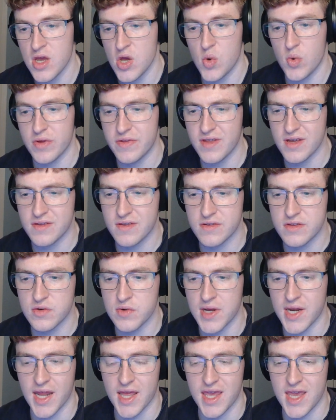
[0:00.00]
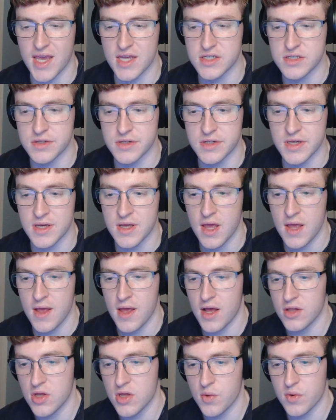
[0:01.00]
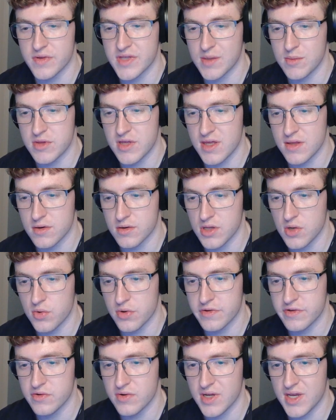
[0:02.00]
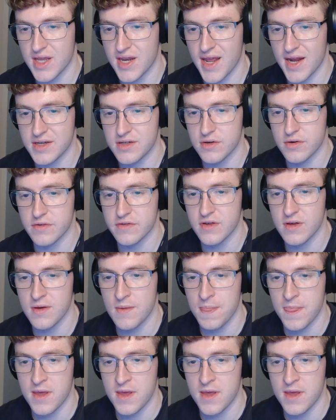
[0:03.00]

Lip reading: with 6s doing it occasionally, along with some of the other lower suited connectors.